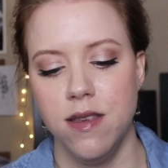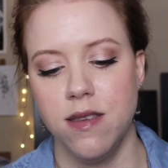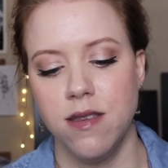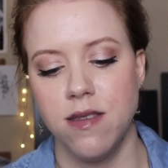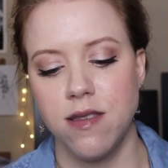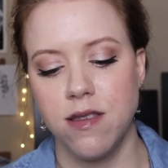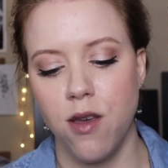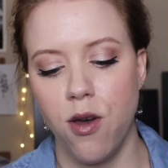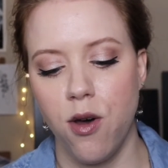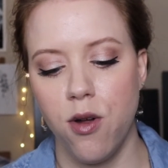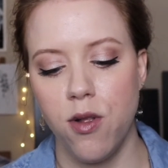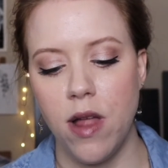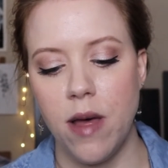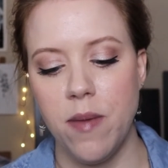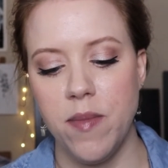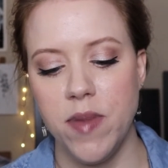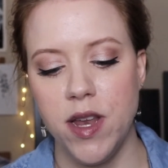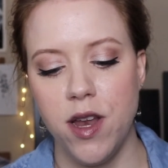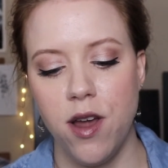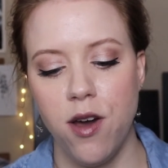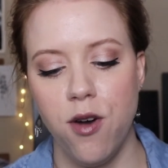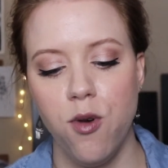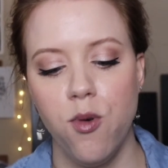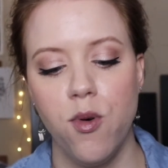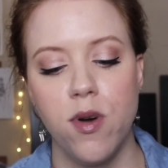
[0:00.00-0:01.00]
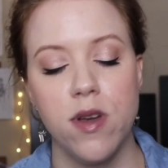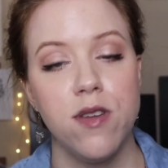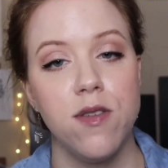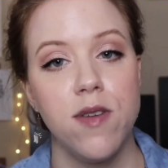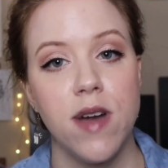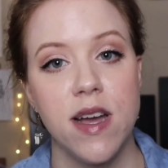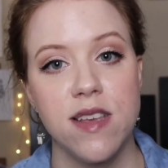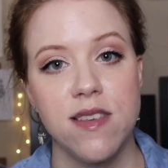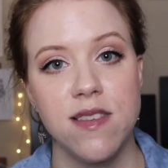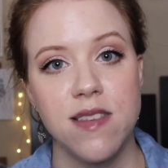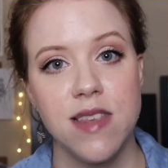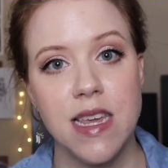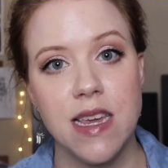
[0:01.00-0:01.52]
So let me know what you
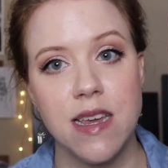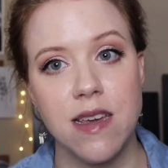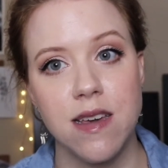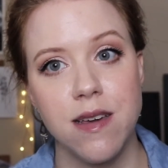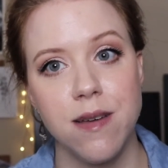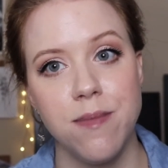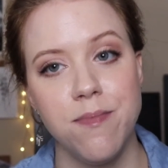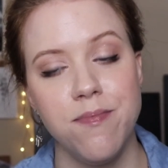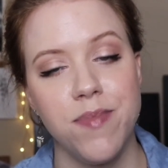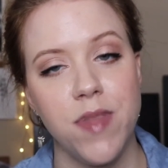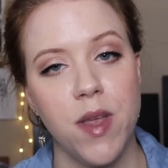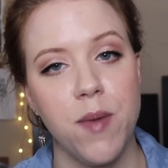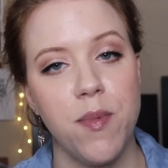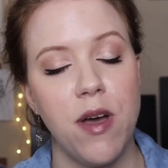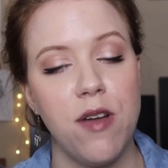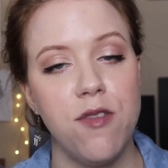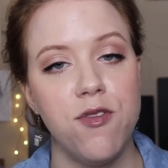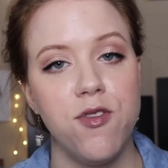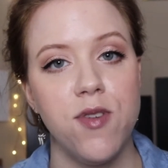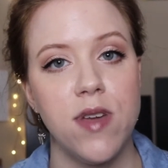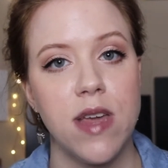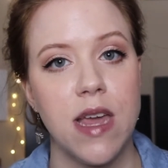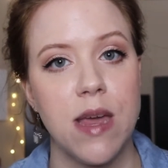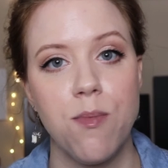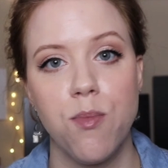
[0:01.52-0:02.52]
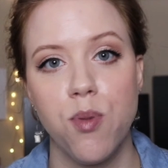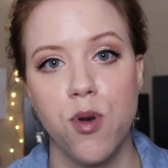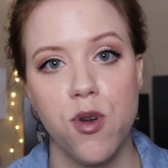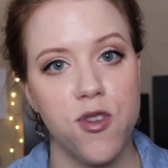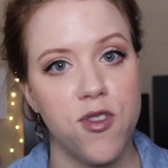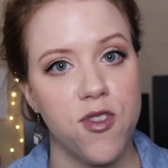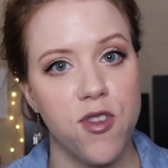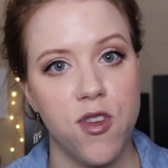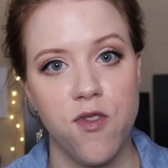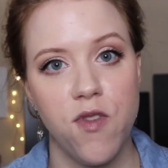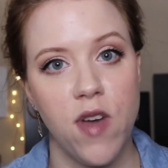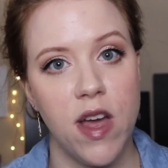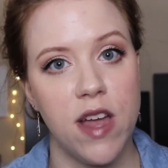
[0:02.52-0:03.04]
guys think about doing
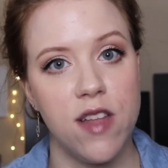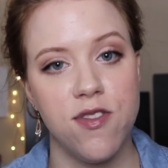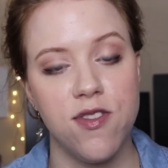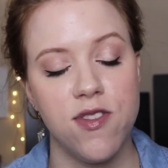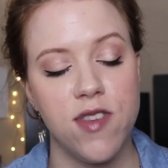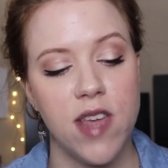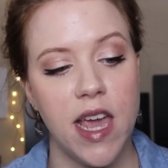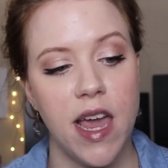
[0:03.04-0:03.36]
in-person events